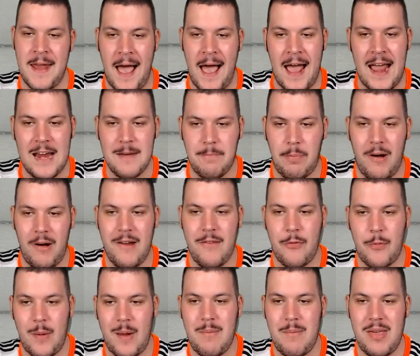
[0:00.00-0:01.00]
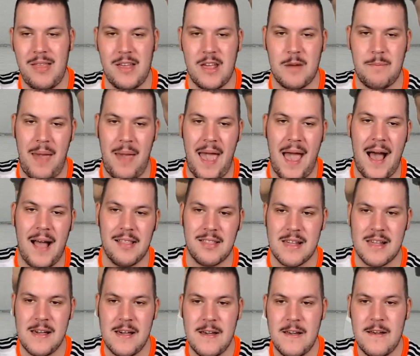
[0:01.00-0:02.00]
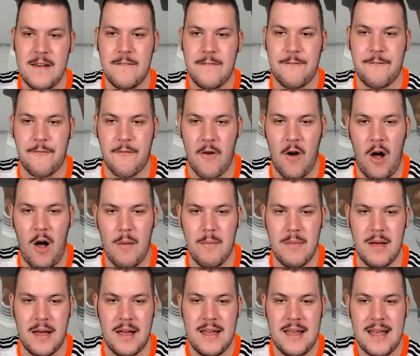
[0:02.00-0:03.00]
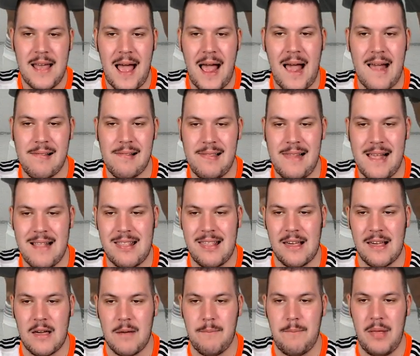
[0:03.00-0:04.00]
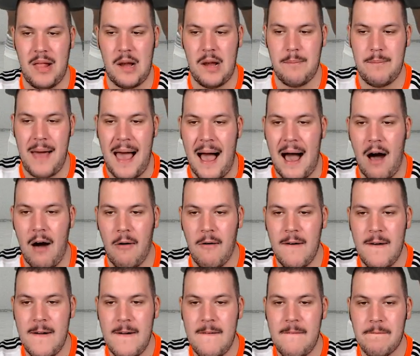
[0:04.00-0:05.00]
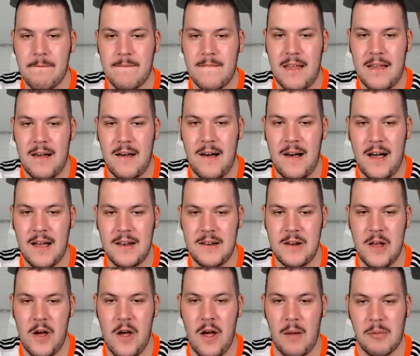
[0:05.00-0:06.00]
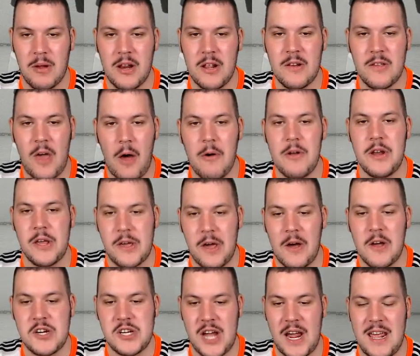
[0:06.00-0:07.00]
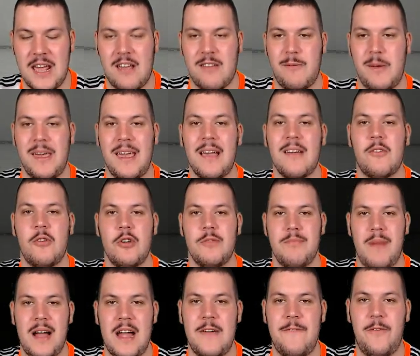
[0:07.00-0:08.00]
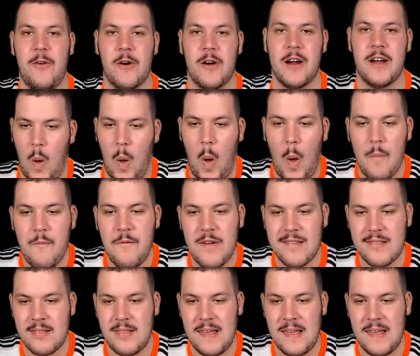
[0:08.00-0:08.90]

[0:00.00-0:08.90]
£8.3 million from Athletic Bilbao. I don't know. I'm going to go and negotiate here because we can get good money for it. Obviously,